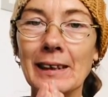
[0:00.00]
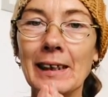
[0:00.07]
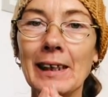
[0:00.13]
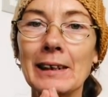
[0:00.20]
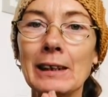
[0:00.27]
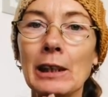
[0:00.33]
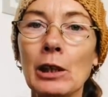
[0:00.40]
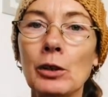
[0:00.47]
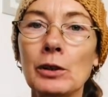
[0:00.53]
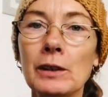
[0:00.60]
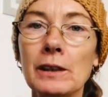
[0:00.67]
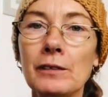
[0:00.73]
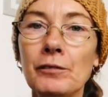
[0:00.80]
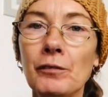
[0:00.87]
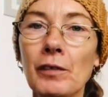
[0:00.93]
and
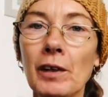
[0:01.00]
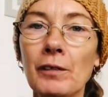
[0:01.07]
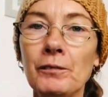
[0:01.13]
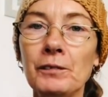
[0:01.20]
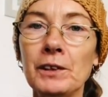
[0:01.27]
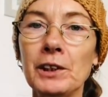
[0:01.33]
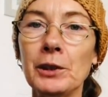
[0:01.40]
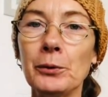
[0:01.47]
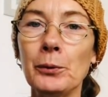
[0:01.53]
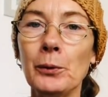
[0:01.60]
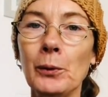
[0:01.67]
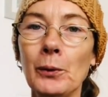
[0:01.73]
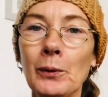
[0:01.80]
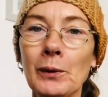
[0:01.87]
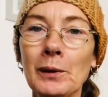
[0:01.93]
lots of love to you
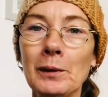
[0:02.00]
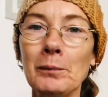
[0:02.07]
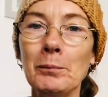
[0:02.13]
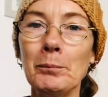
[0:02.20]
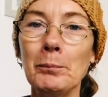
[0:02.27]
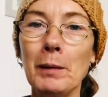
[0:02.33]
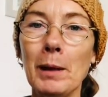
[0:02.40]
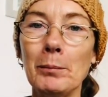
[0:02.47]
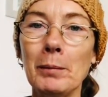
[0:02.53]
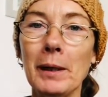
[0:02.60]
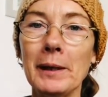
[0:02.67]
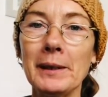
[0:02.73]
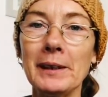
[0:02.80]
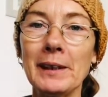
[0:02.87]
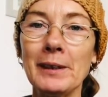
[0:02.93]
all. Bye bye
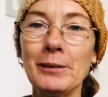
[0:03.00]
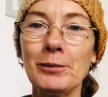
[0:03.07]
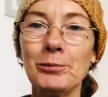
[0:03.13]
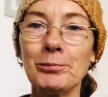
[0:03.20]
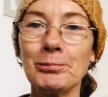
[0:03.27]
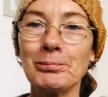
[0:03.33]
now.